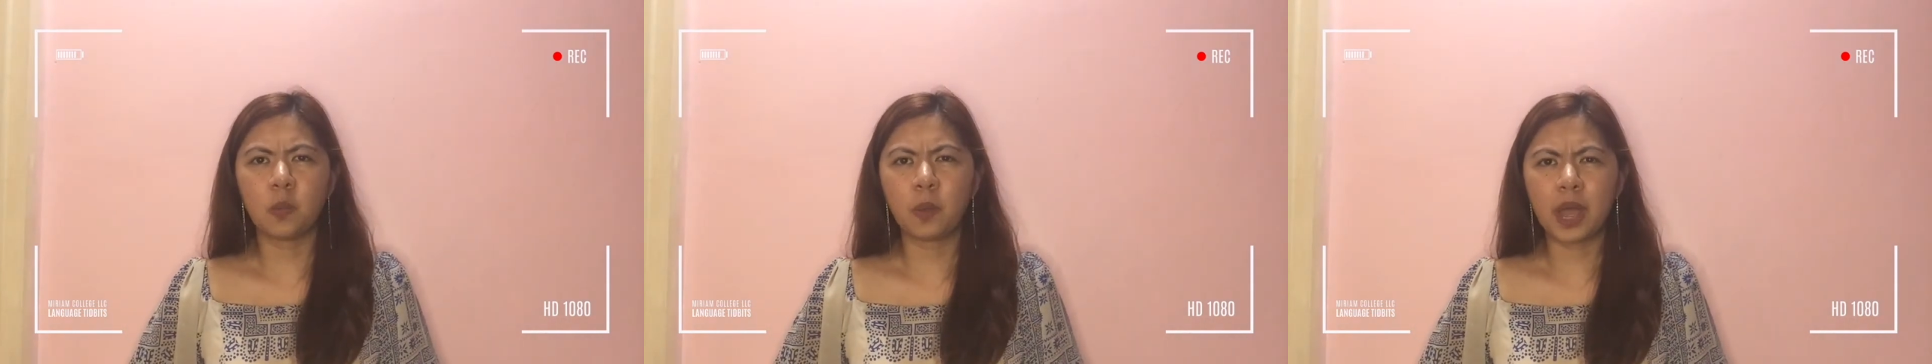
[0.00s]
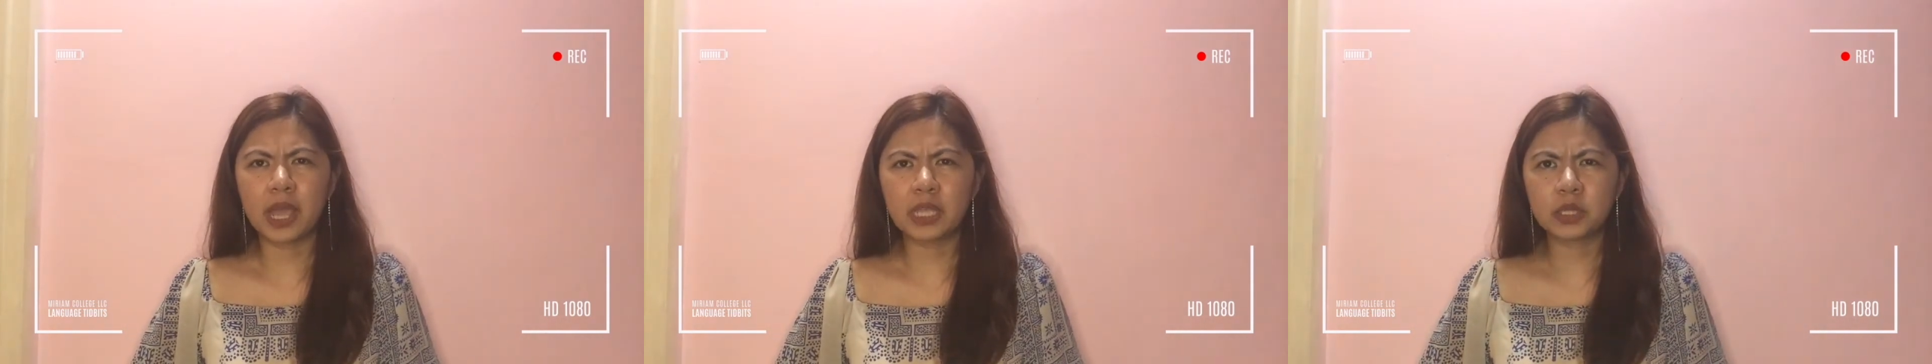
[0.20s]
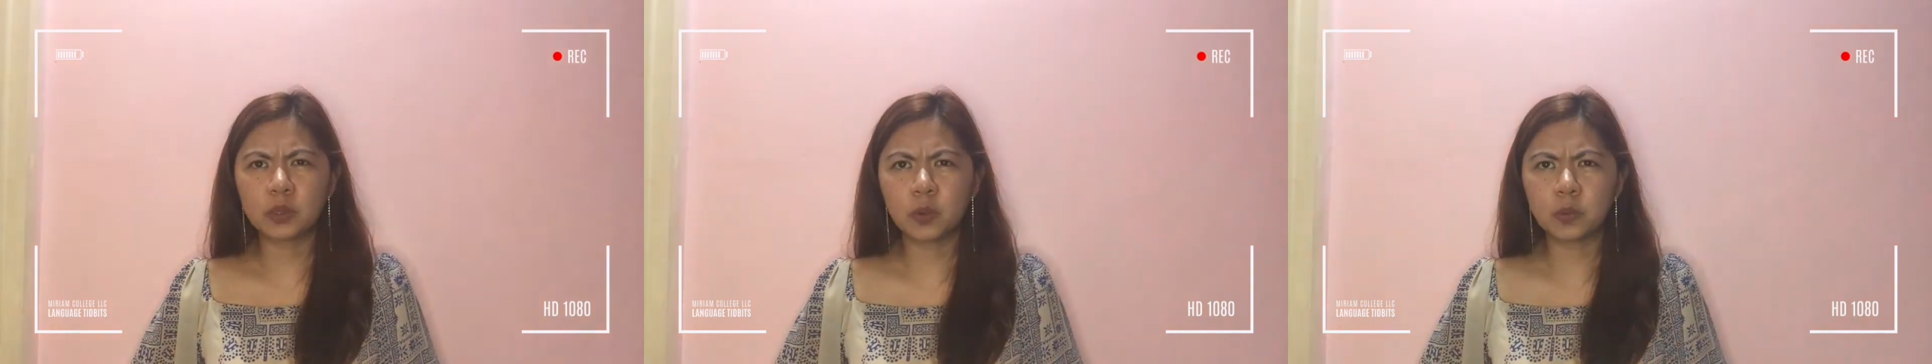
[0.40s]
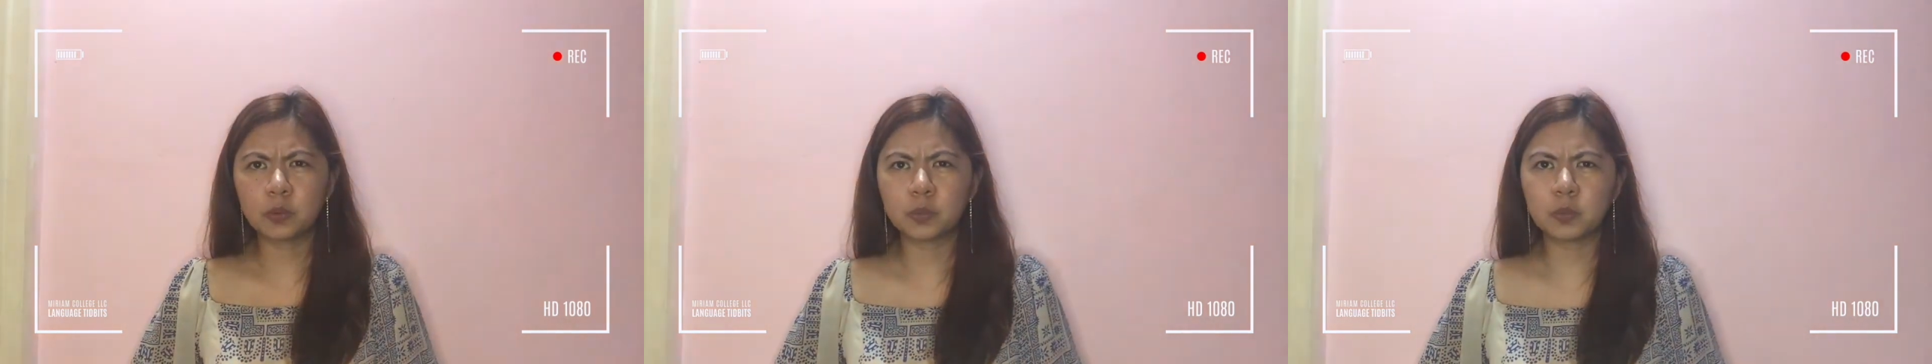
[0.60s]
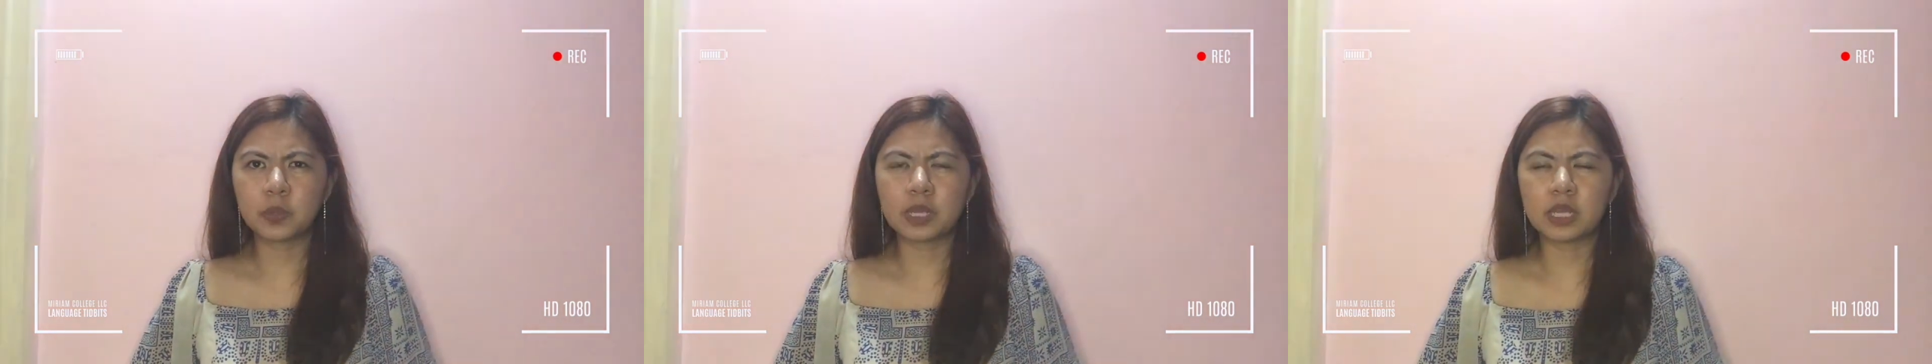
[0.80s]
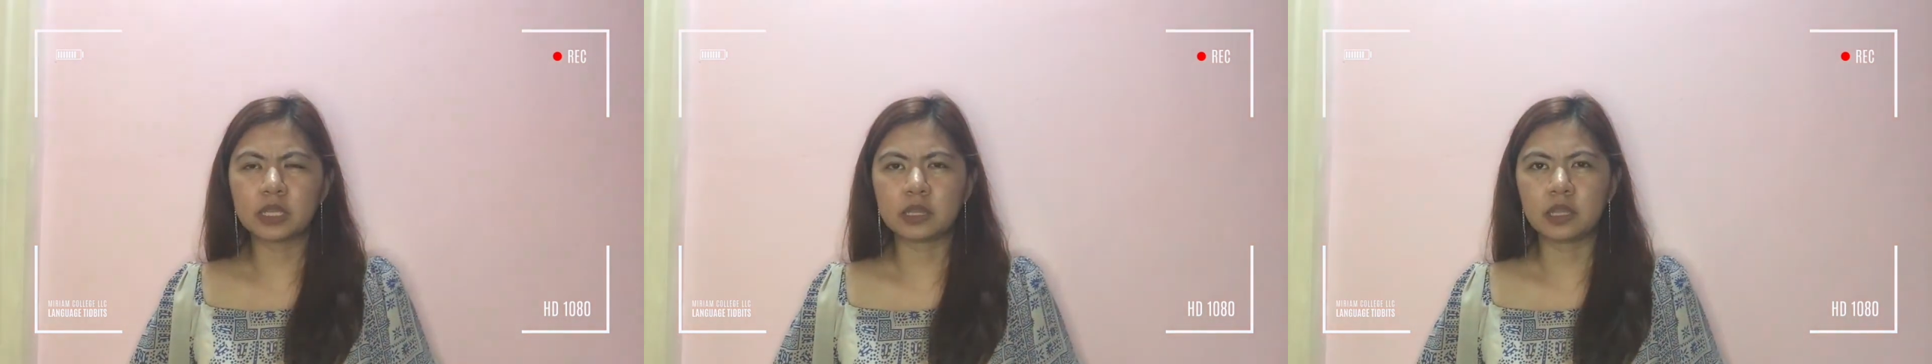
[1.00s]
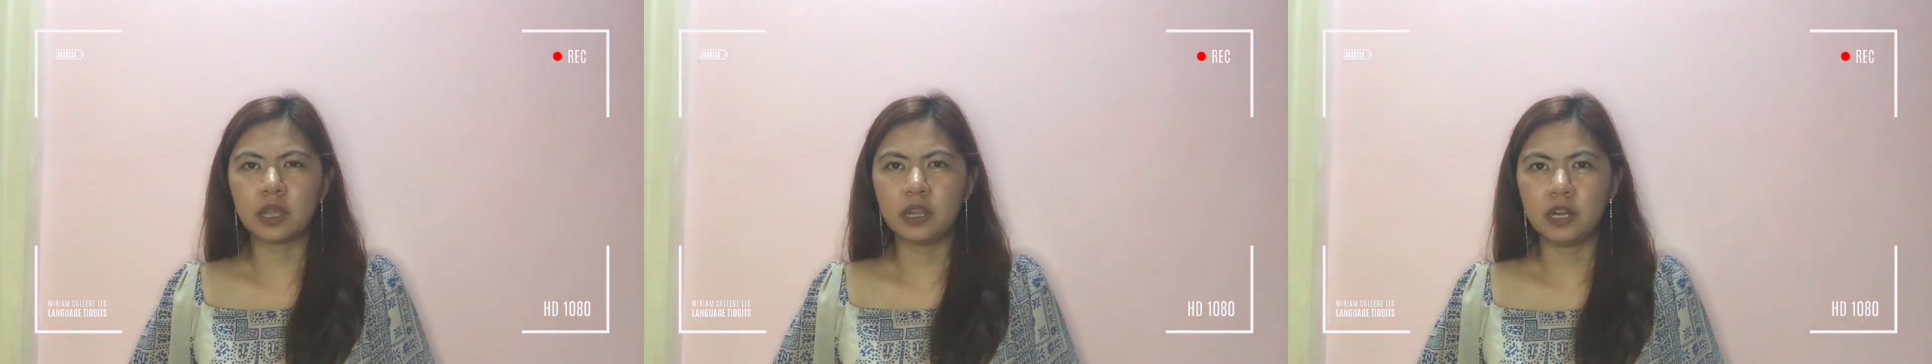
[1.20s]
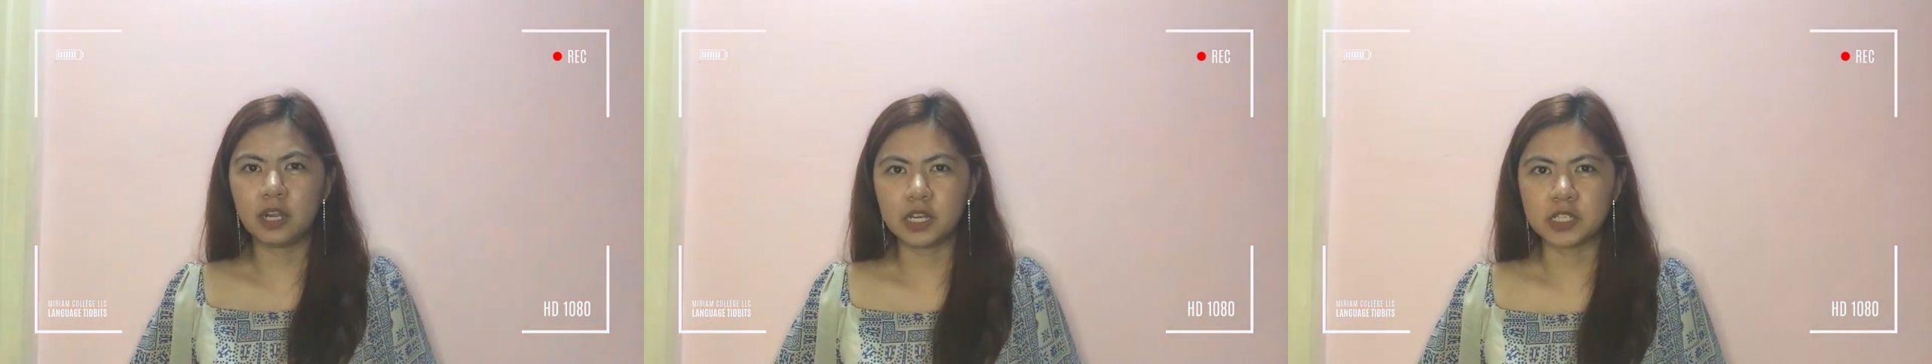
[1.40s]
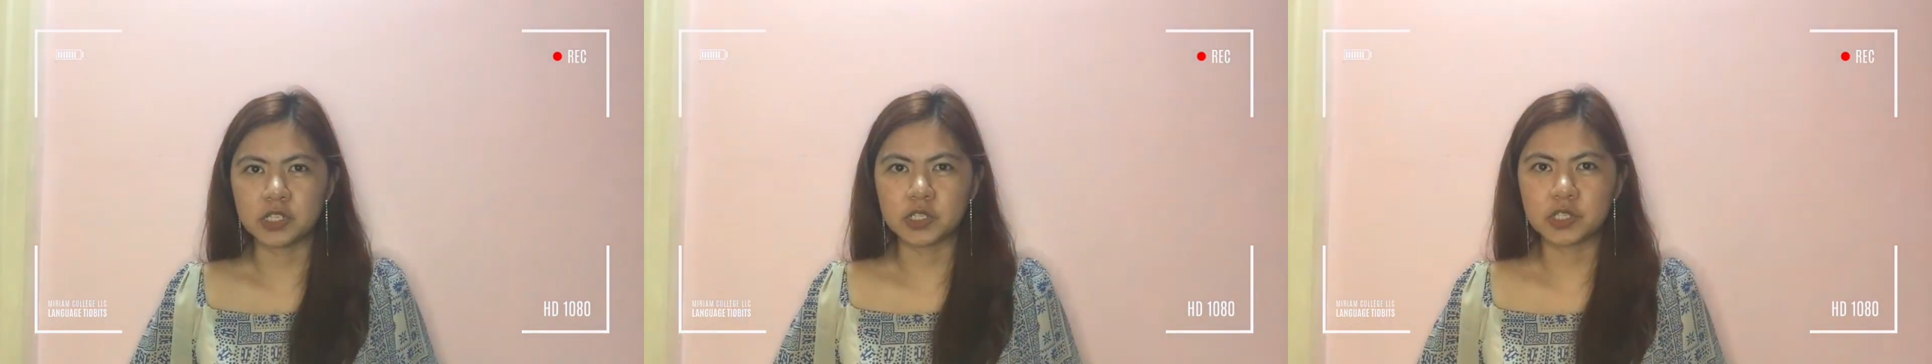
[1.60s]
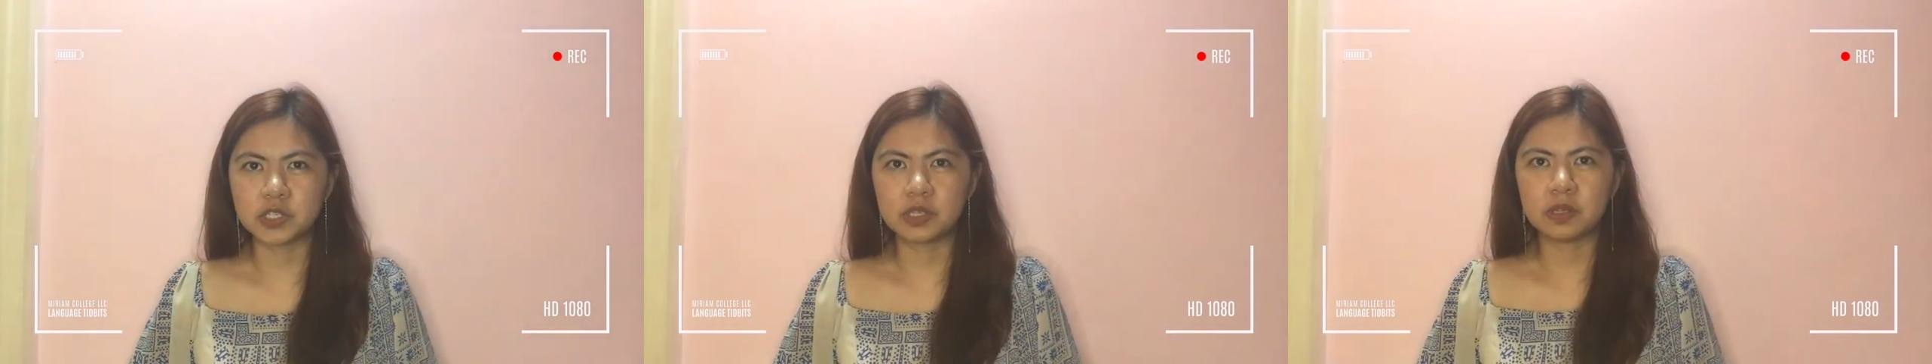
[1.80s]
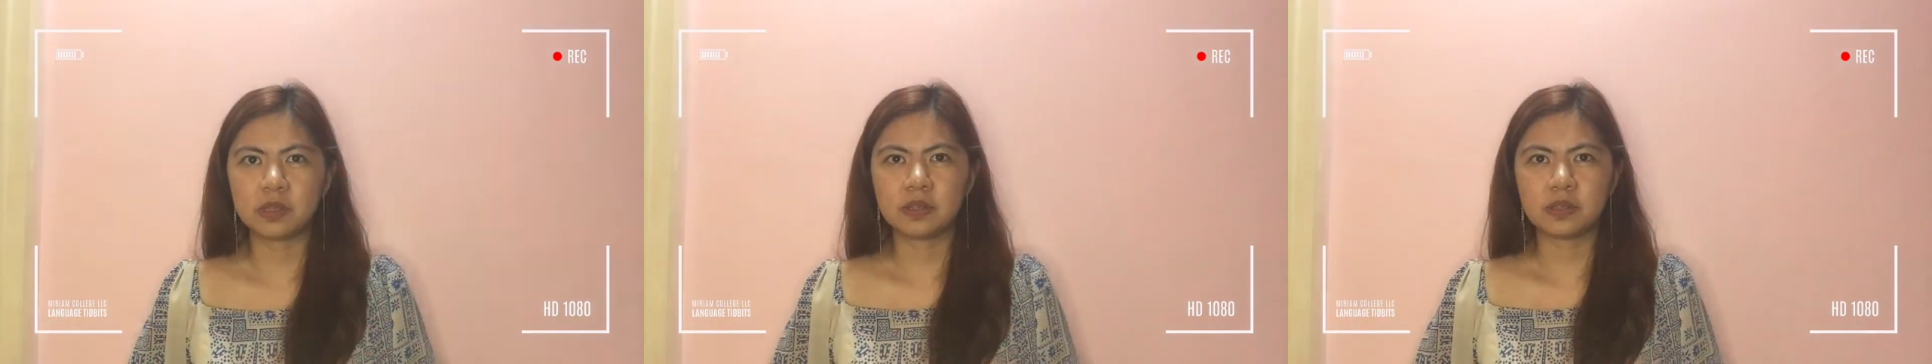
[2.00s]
why don't we eat lunch?